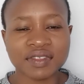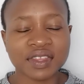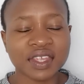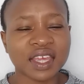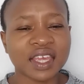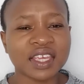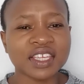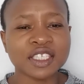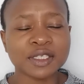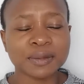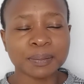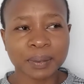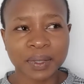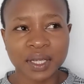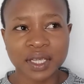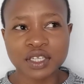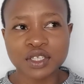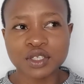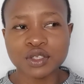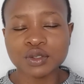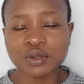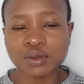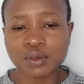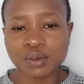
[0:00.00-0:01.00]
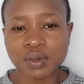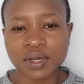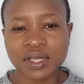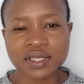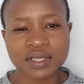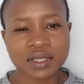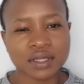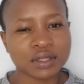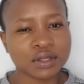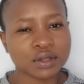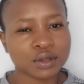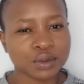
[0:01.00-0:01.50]
They expect you as
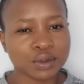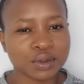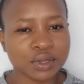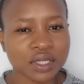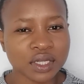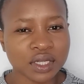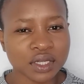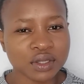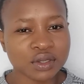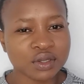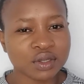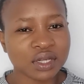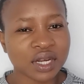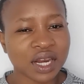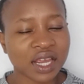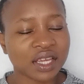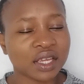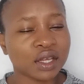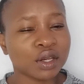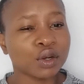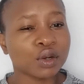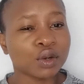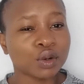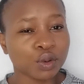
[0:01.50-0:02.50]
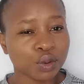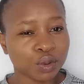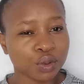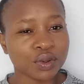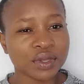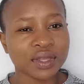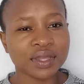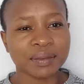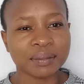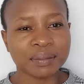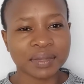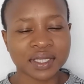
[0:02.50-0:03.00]
a student to like know
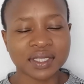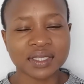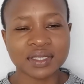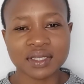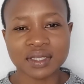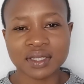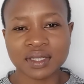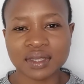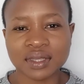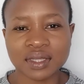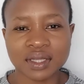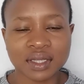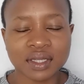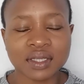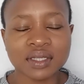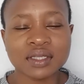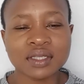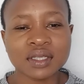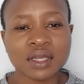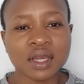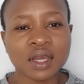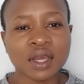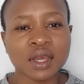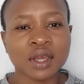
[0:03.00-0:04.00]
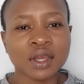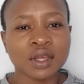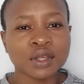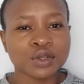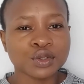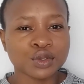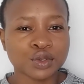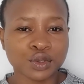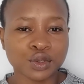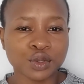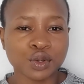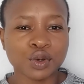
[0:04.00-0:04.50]
the basic things.
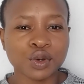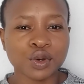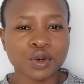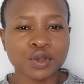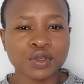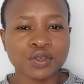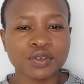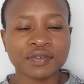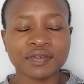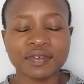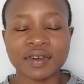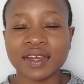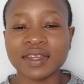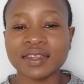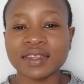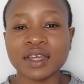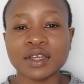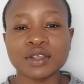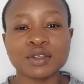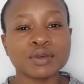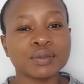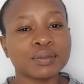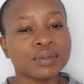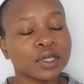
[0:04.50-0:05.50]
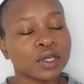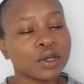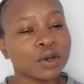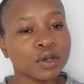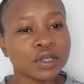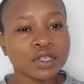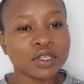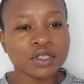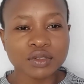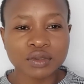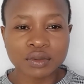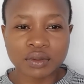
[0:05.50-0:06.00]
So you find that you'll be
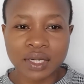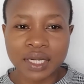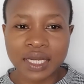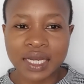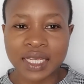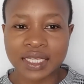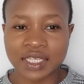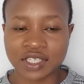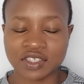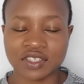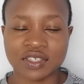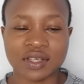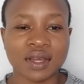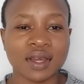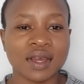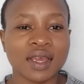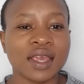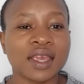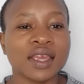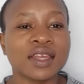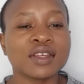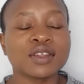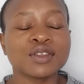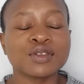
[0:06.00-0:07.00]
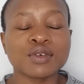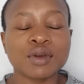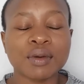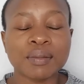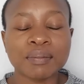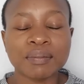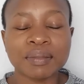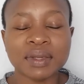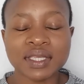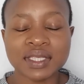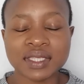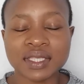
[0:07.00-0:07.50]
going to a lecture and you're
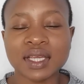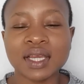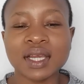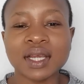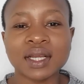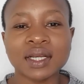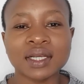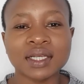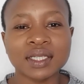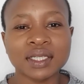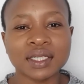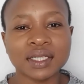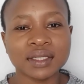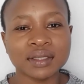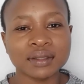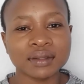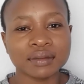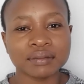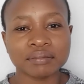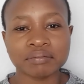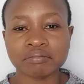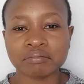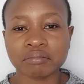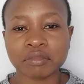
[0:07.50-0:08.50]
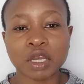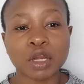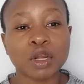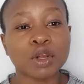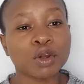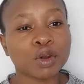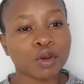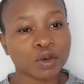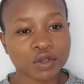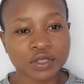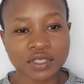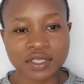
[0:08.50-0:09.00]
basically
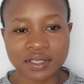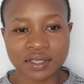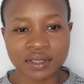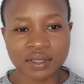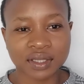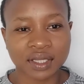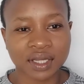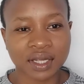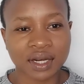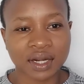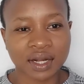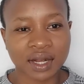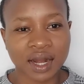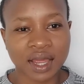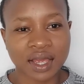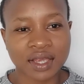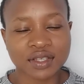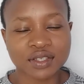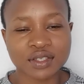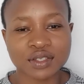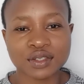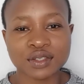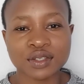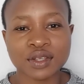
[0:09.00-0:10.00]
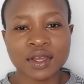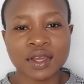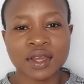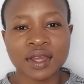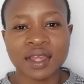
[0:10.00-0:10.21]
lost in the class.